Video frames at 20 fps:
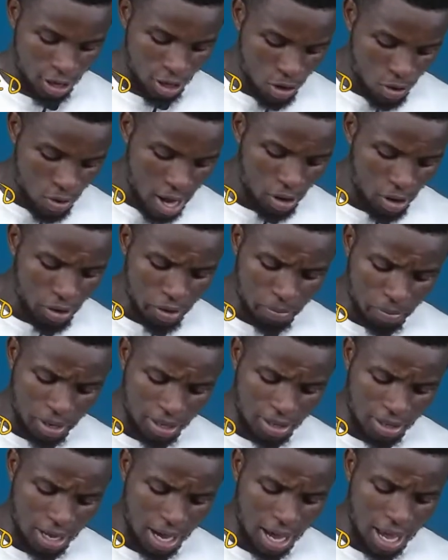You agree with
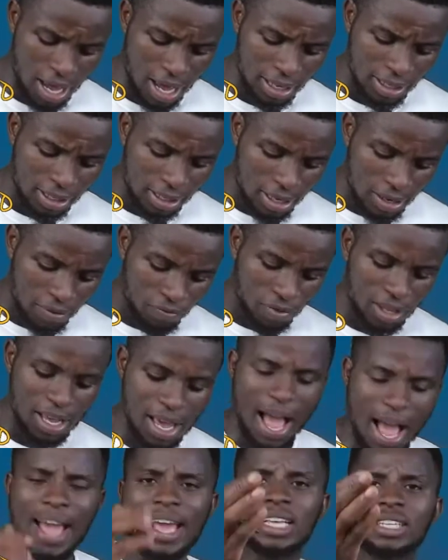me that the
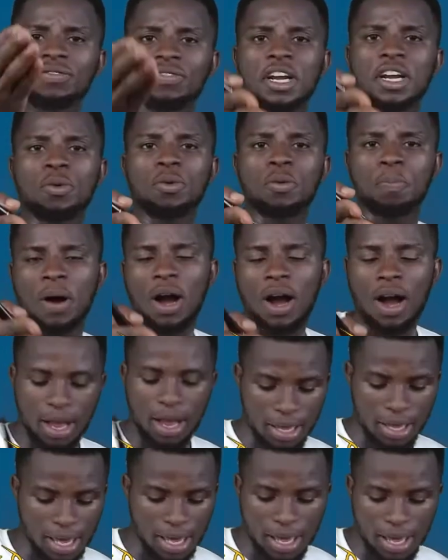highest variable
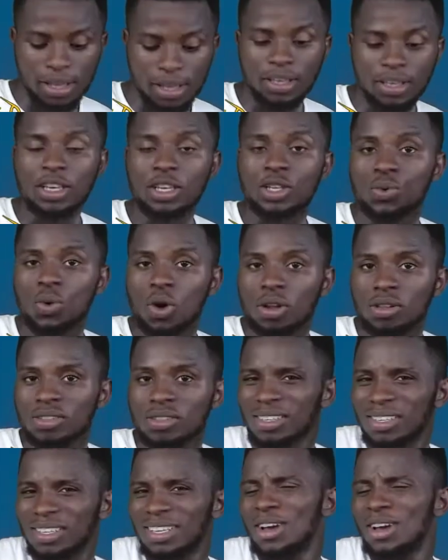power here is what?